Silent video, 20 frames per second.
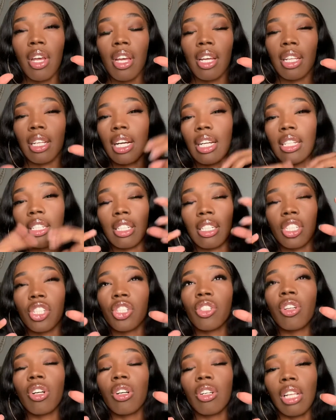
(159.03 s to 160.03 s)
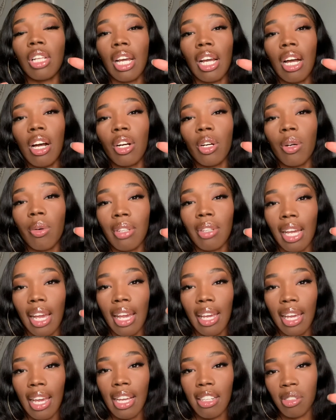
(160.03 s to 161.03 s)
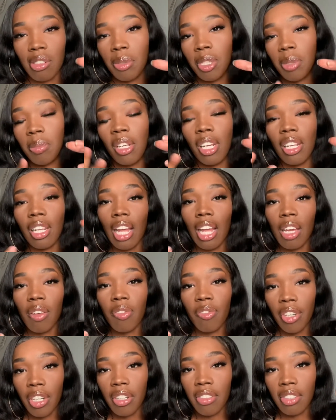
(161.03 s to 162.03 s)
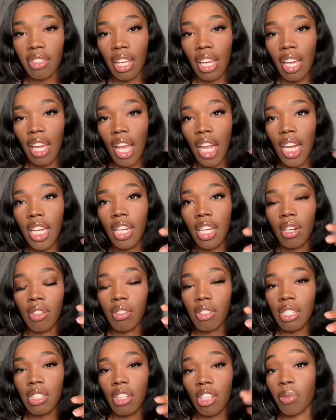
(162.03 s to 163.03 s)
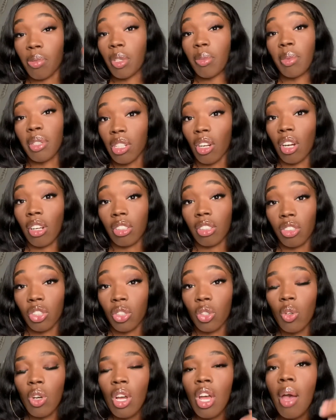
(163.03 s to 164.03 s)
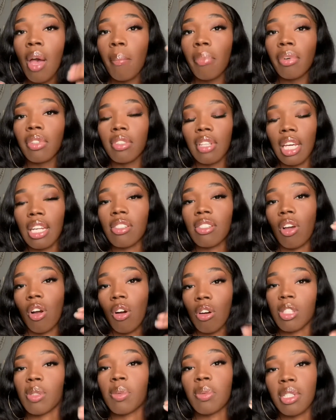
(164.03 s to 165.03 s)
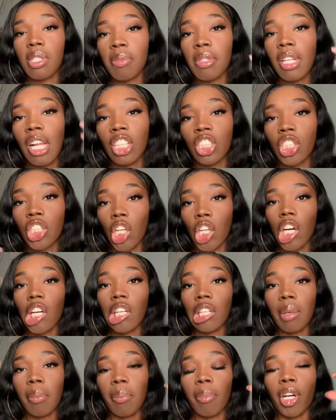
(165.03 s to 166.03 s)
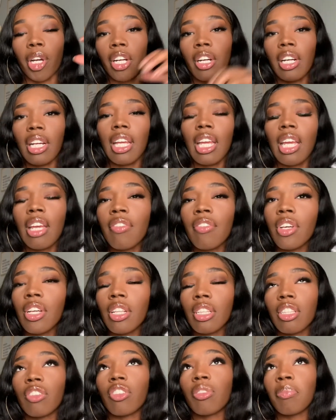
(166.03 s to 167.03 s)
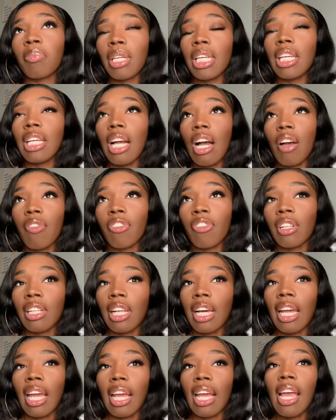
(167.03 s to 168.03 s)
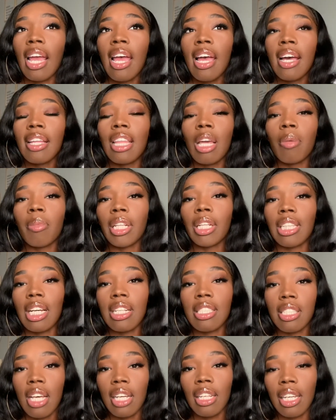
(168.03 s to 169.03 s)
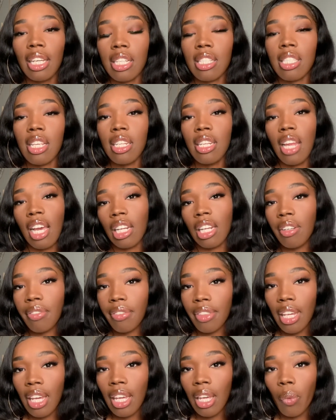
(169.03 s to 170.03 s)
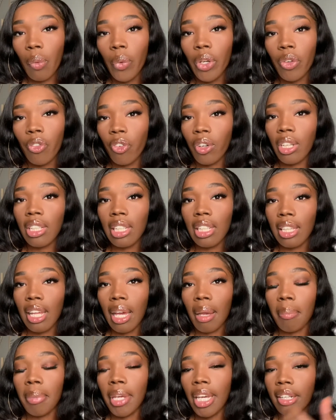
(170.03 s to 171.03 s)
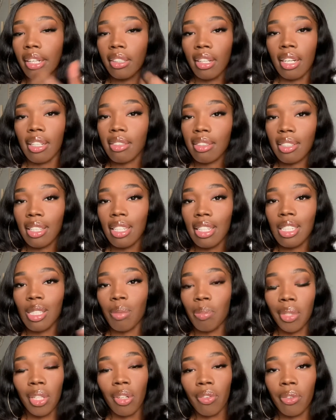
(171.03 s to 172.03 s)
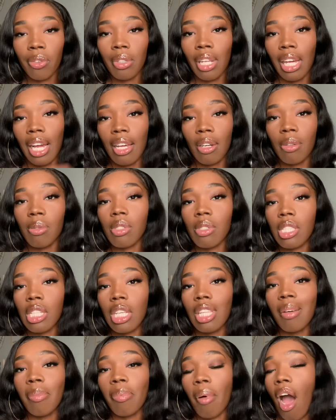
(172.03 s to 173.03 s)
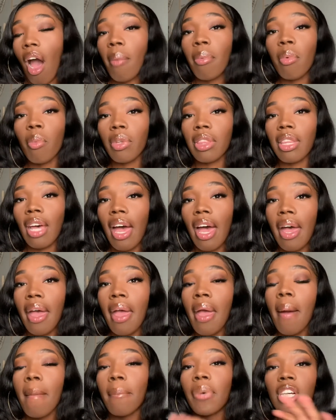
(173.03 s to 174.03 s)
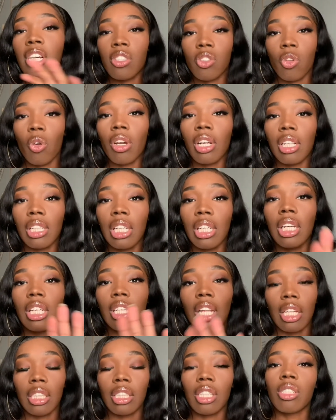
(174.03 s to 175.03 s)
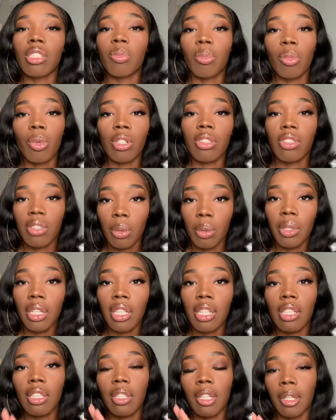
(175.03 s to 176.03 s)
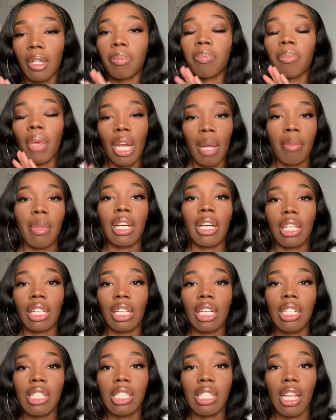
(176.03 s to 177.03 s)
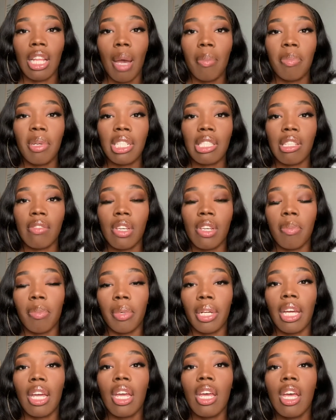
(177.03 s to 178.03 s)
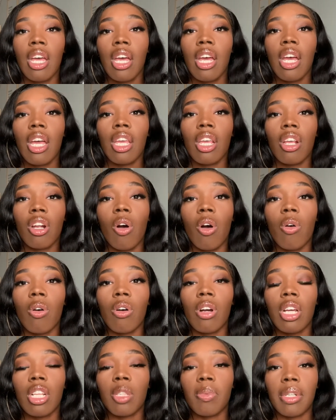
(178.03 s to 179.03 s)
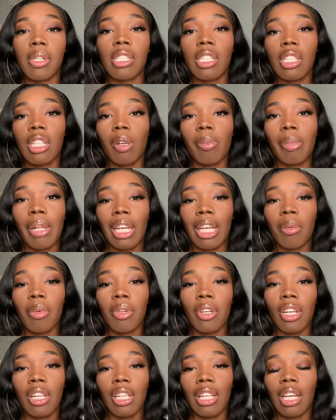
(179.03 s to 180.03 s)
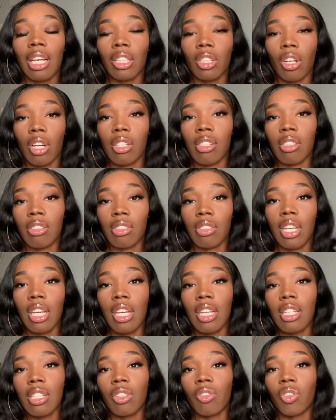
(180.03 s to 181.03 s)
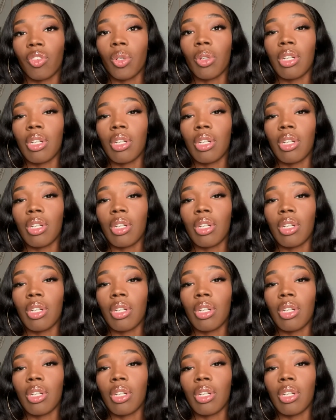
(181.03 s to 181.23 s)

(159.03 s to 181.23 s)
because you know, like, how it goes, like, AKA is supposed to be the light, fair skin, Deltas are supposed to be dark too, but Zetas are also supposed to be like dark and burnt. Even to me, I feel like they make that sound like it's a negative thing, when really, like, being dark skinned is beautiful. Like, I don't see the problem with that, but historically, like, there's more to it, you know, and I'm not going to get into that piece of it, but you know, especially in the Black community, like, darker skin is viewed